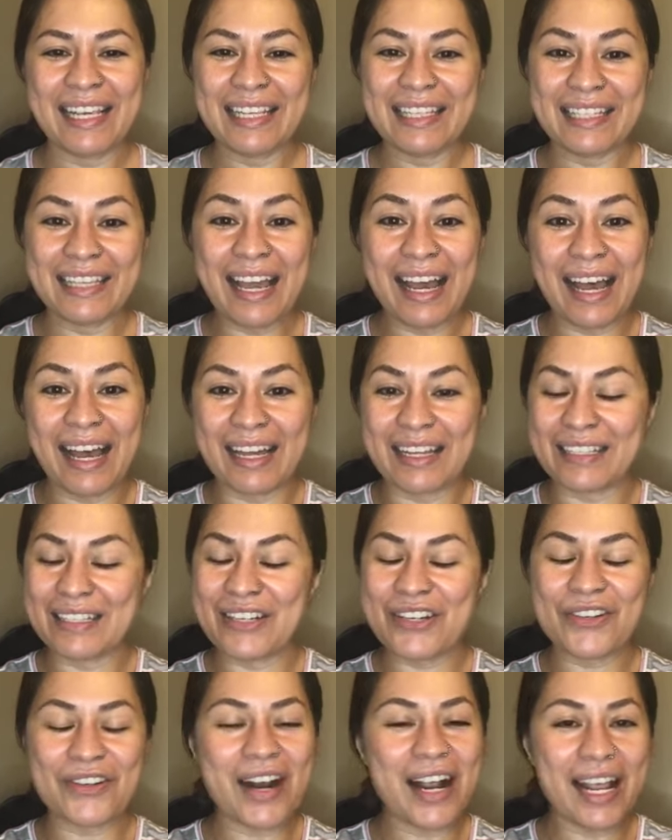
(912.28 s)
yeah,
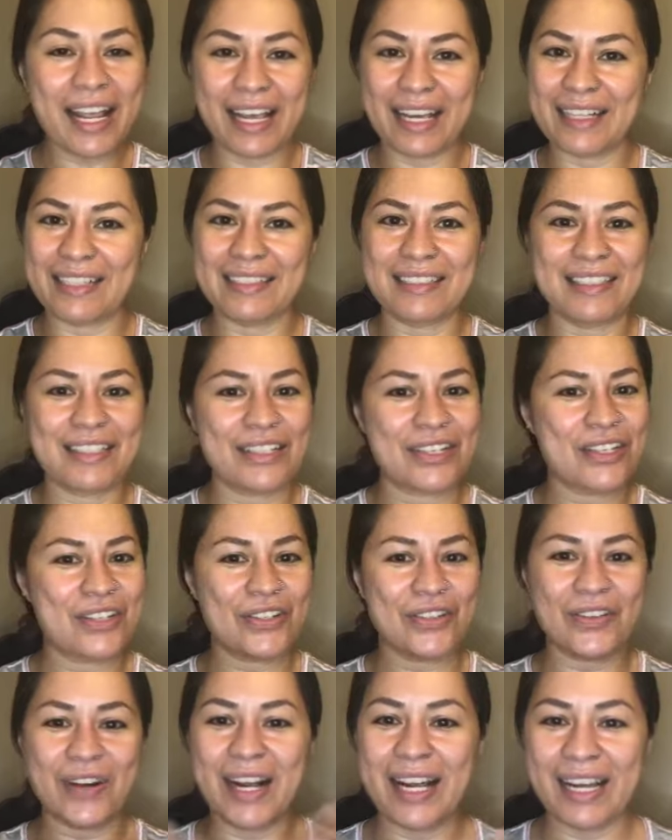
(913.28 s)
try it.
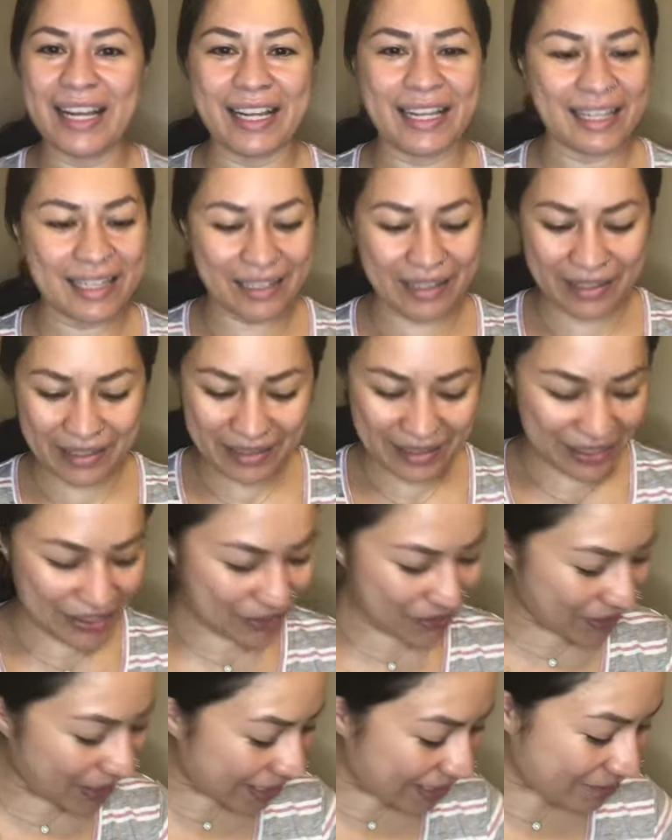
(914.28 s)

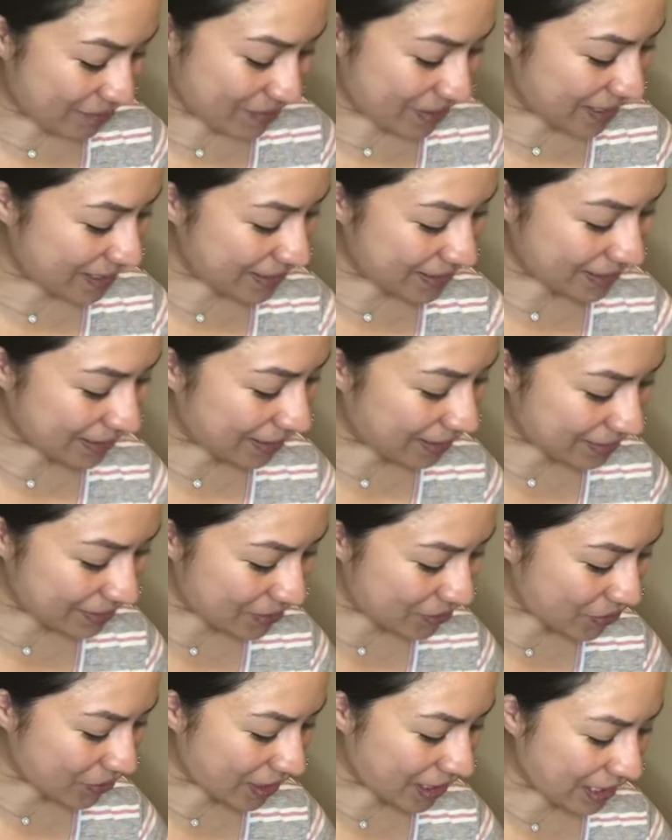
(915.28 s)
Try what you'd like to
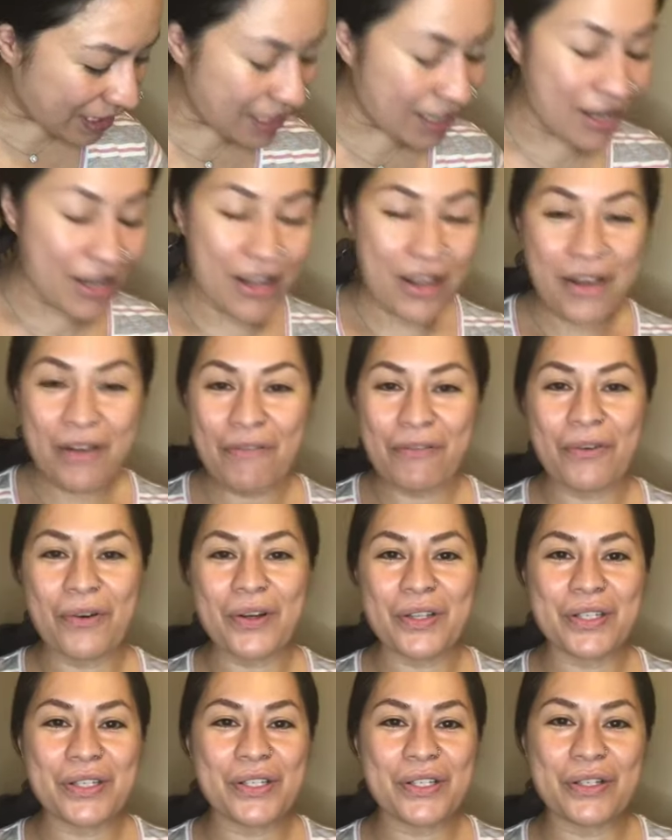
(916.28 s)
try for
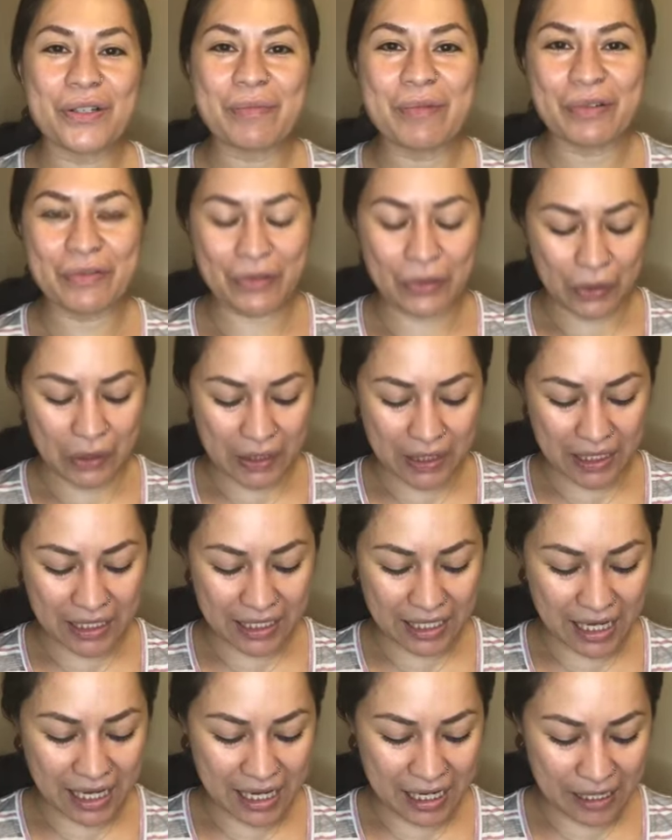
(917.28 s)
the derma
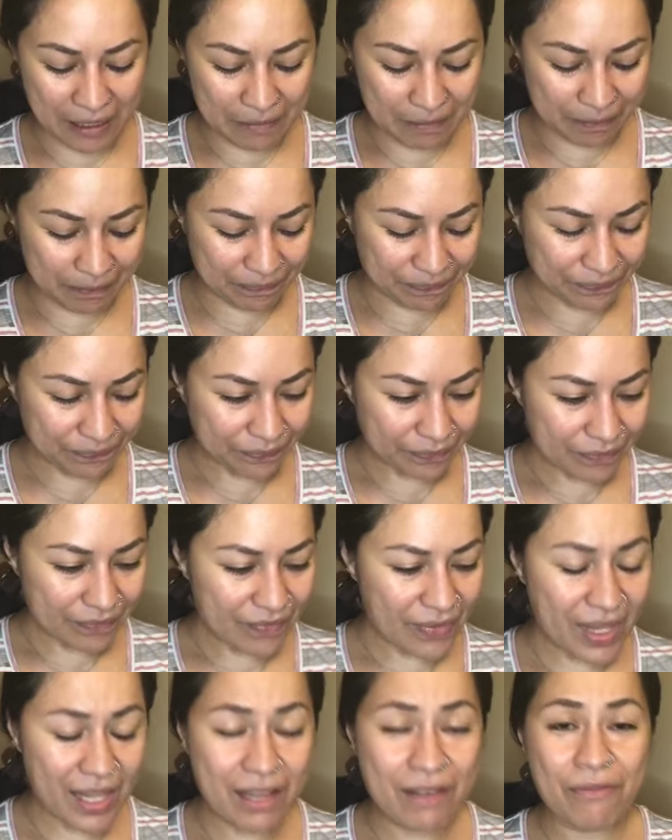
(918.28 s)
roller.
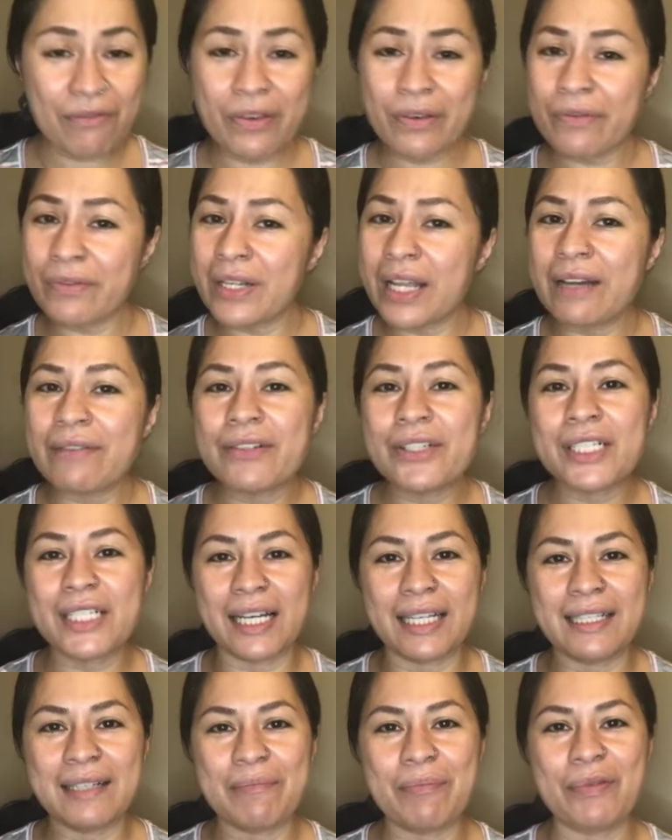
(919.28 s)
If you've never
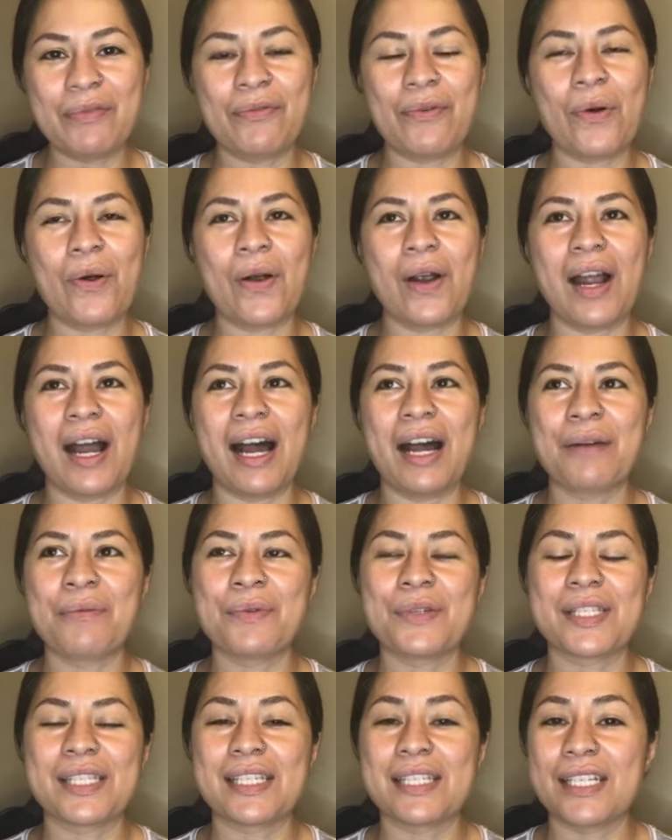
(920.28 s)
done it before, I
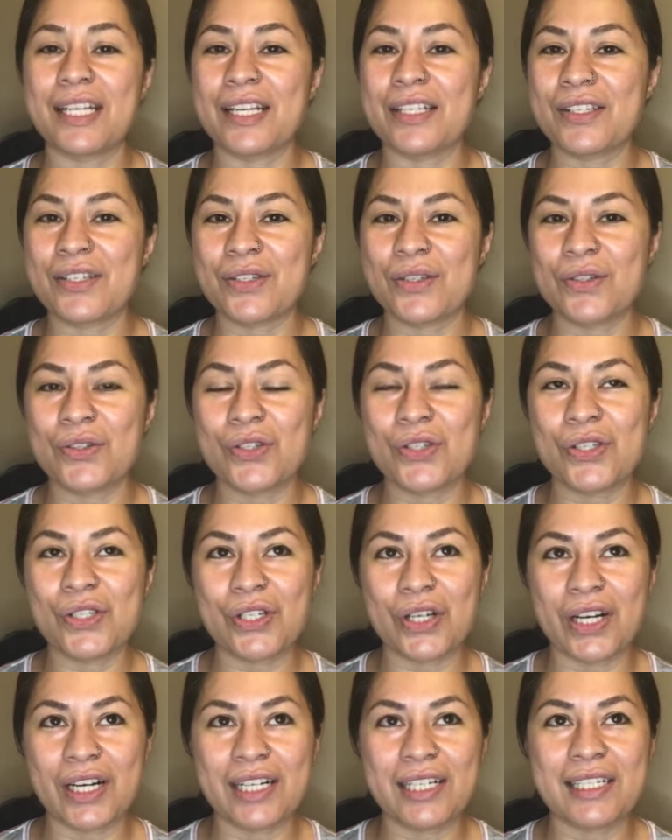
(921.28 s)
would suggest you
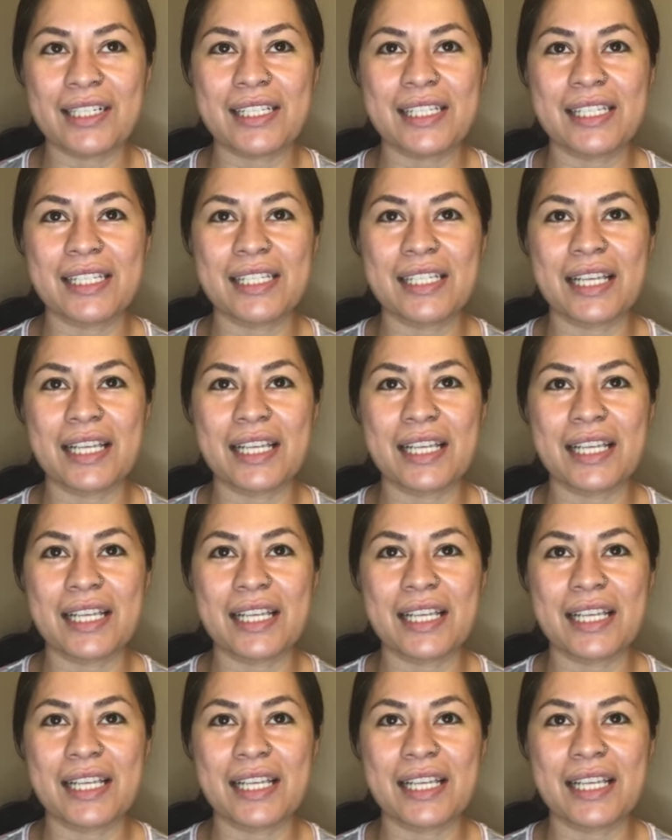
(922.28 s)
start